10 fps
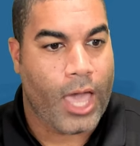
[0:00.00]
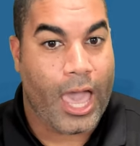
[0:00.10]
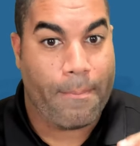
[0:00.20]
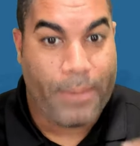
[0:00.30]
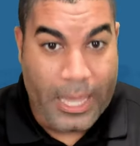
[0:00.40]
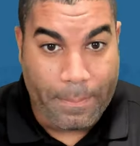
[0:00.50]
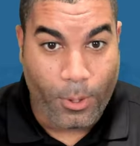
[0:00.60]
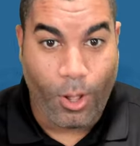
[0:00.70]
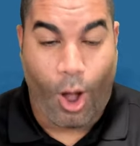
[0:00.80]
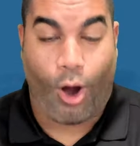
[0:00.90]
And
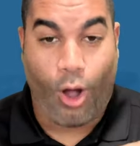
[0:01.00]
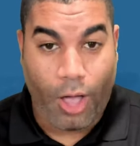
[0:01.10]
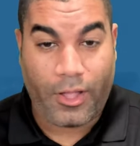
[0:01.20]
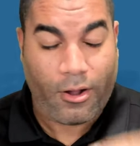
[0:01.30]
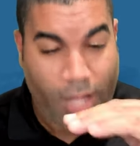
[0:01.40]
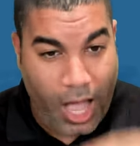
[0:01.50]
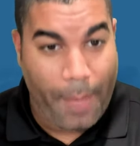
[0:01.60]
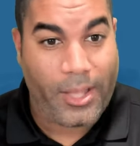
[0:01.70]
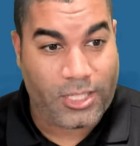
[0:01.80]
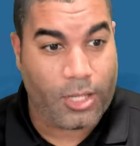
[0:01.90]
people are on there
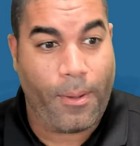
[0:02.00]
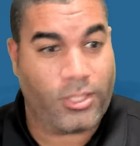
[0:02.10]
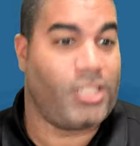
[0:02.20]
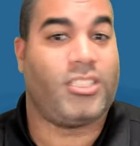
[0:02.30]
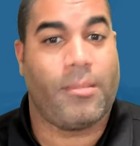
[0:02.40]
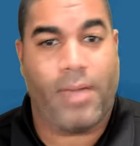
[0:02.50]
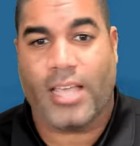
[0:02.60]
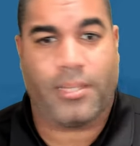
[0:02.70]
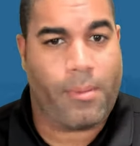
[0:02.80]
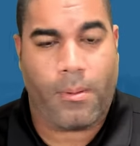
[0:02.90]
commenting on the post like, this is
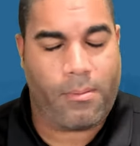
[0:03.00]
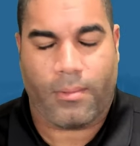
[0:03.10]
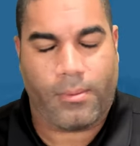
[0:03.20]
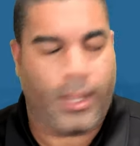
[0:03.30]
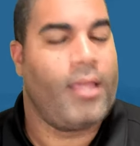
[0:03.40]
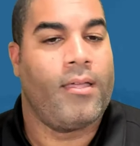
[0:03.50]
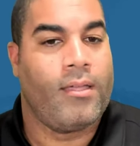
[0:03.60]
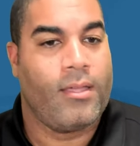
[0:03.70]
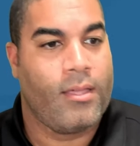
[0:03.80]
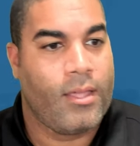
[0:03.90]
amazing, blah, blah, blah, blah.
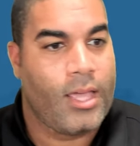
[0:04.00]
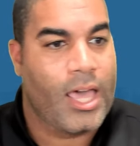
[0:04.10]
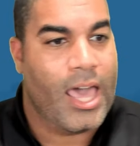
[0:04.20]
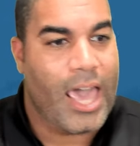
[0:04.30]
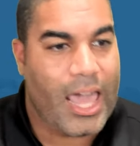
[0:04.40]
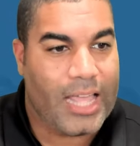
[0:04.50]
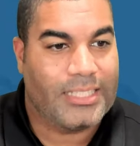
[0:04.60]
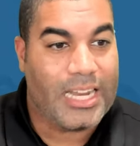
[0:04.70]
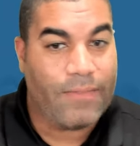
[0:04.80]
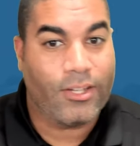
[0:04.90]
And it
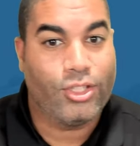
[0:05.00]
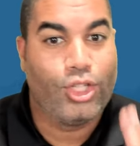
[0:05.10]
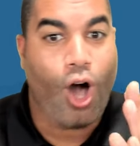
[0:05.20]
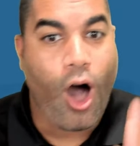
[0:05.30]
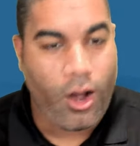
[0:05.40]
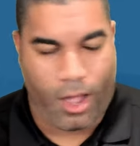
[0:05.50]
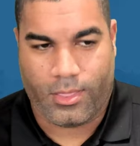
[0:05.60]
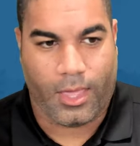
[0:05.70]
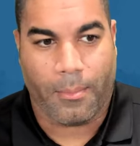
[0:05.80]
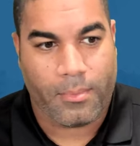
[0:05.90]
didn't even dawn
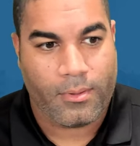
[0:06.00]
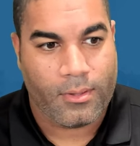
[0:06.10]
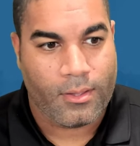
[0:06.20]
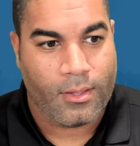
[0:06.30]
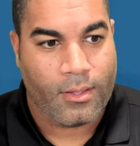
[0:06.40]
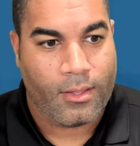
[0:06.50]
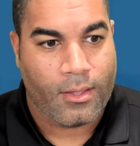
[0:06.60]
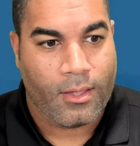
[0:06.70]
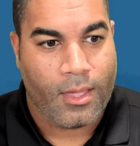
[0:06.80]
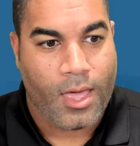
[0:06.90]
on them
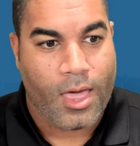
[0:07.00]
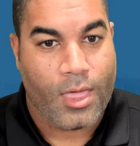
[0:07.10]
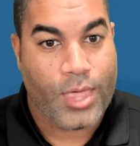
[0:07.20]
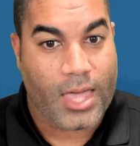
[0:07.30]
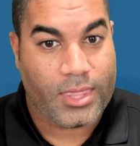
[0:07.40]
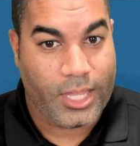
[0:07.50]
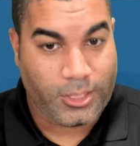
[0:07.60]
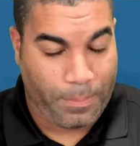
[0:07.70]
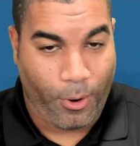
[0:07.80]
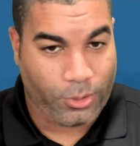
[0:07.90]
that
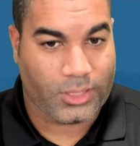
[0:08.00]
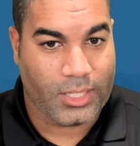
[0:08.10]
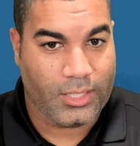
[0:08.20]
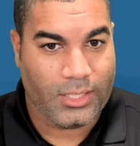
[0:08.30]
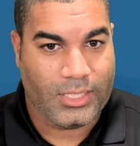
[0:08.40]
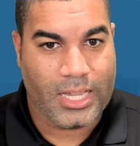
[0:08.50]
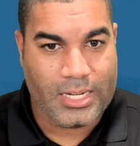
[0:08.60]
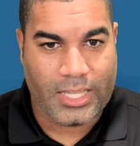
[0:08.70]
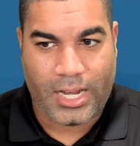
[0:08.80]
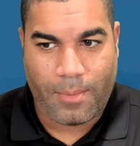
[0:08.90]
this person
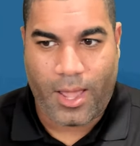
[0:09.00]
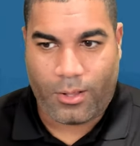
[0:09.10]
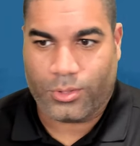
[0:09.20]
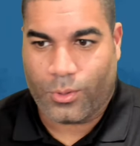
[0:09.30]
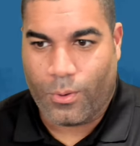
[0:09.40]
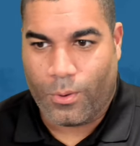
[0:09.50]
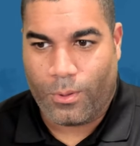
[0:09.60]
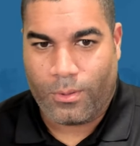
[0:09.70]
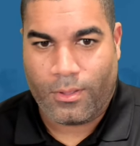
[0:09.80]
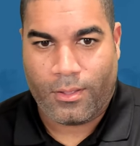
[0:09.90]
didn't get into medical
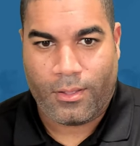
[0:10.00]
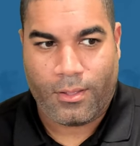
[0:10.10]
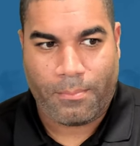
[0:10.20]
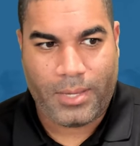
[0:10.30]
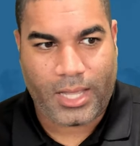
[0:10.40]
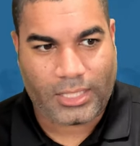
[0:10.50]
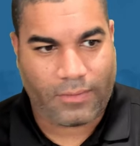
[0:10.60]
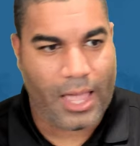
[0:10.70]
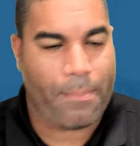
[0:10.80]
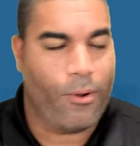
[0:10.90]
school because
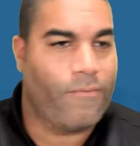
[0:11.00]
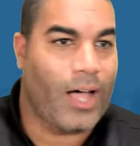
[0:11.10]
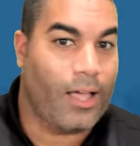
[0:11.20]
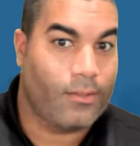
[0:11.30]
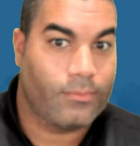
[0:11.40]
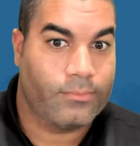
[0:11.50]
of that profile.